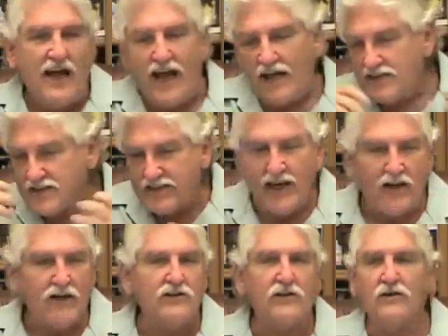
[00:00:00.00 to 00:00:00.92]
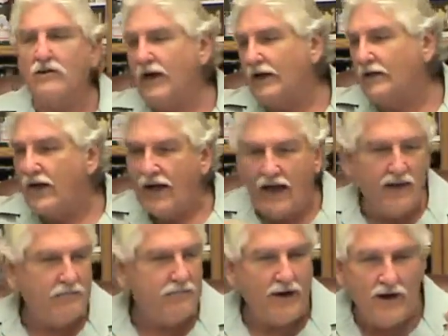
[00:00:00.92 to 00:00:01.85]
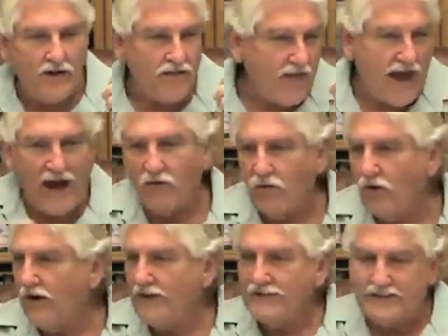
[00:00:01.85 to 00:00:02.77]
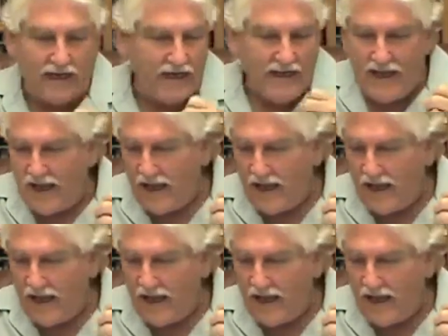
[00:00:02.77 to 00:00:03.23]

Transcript: and skeletal and, and parathyroids and,